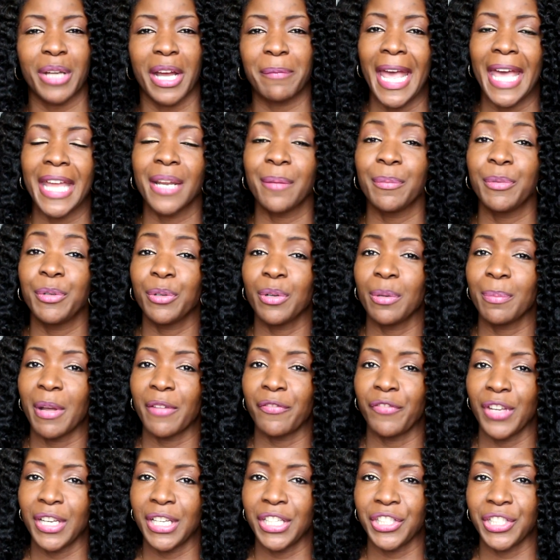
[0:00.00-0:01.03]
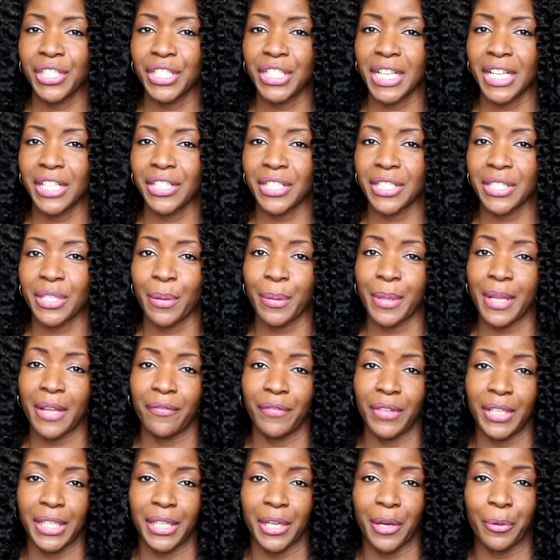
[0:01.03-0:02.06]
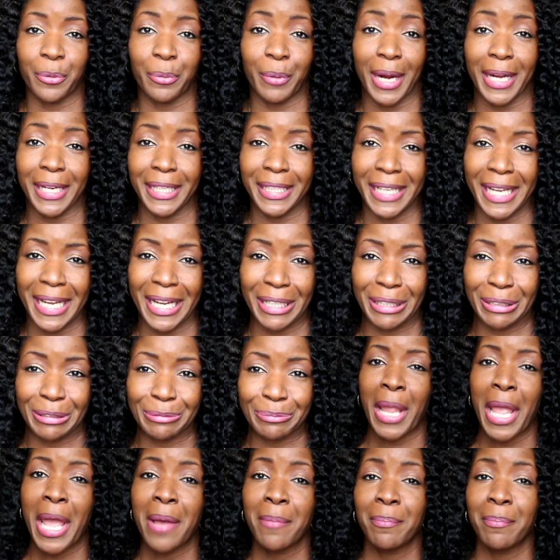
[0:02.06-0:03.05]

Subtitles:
and I'm doing my finishing touches on that video right now.